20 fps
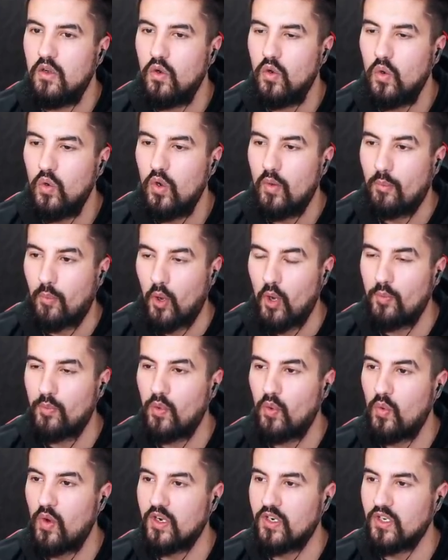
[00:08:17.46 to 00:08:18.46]
Ooh, a
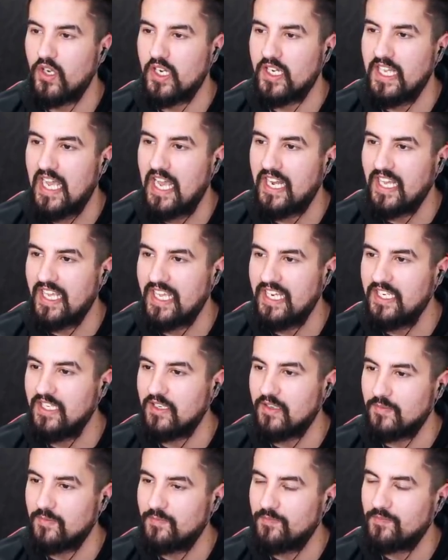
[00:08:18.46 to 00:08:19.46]
purple one. Look at that,
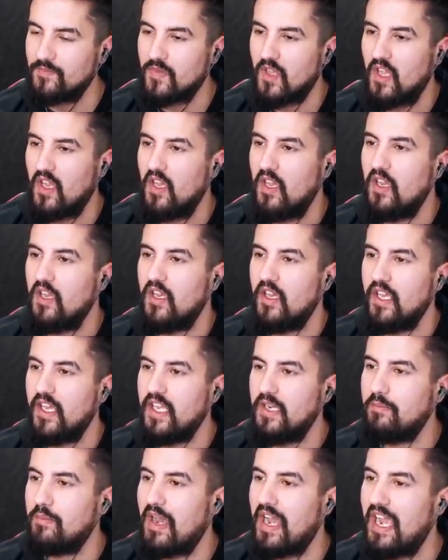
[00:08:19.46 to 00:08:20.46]
hidden
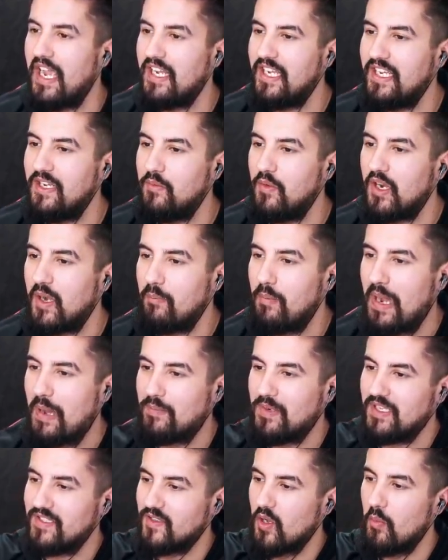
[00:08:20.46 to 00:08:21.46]
behind here. We're gonna
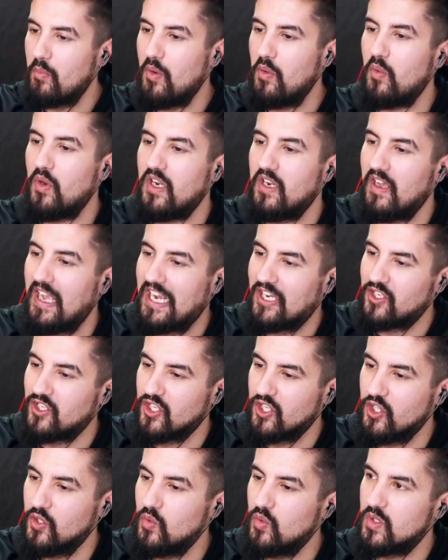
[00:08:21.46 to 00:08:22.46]
pop this open. We're gonna
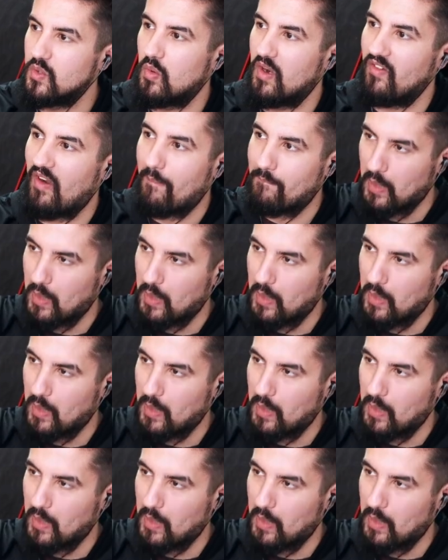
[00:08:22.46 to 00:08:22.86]
actually use one of our